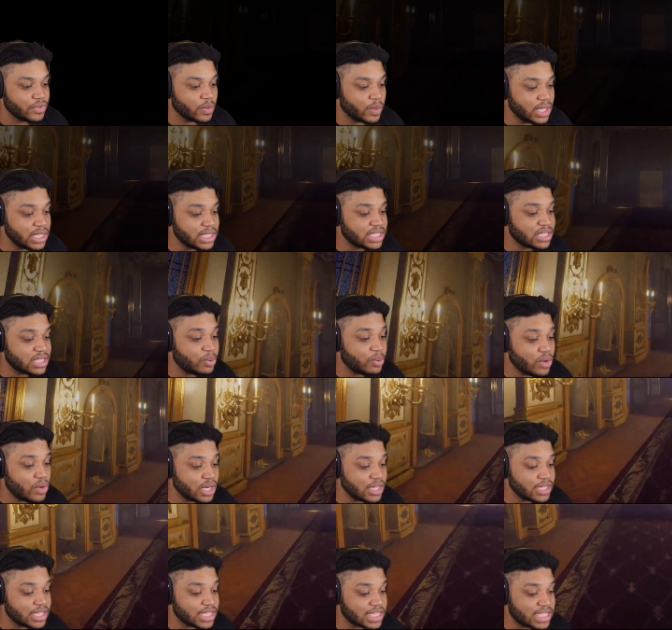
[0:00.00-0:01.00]
What is the
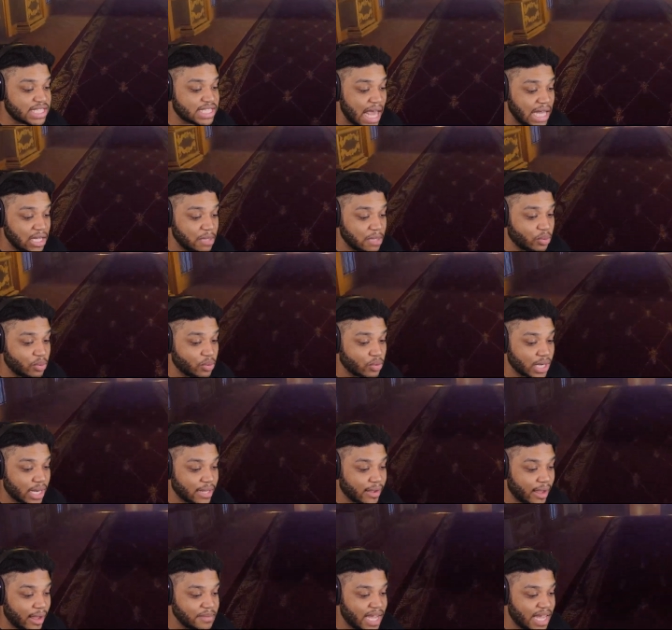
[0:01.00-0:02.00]
point of the teleport?
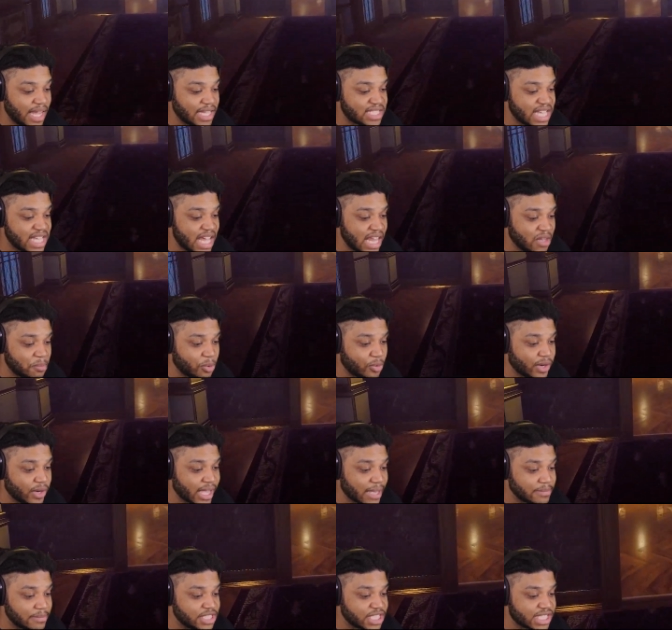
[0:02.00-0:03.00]
I'm not
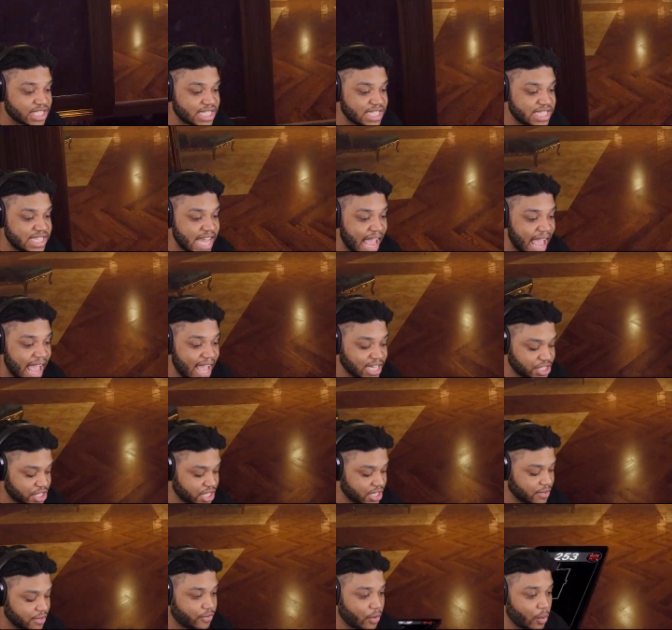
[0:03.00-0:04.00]
teleporting, I'm just
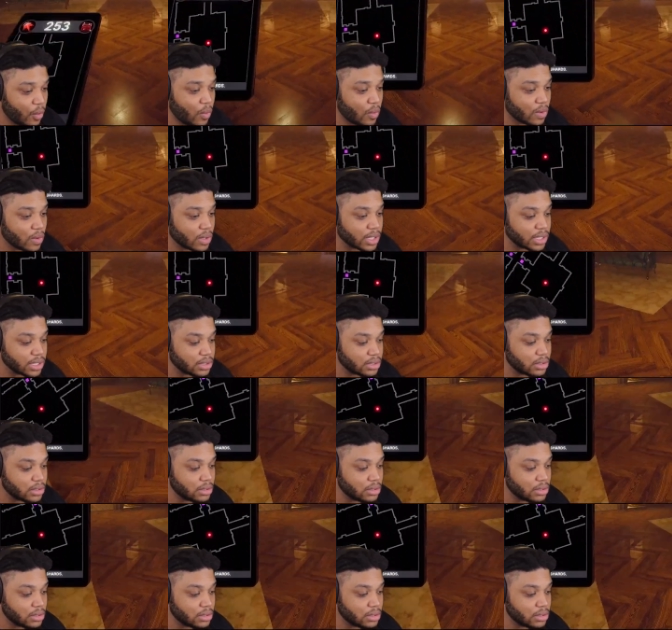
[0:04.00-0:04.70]
dashing forward.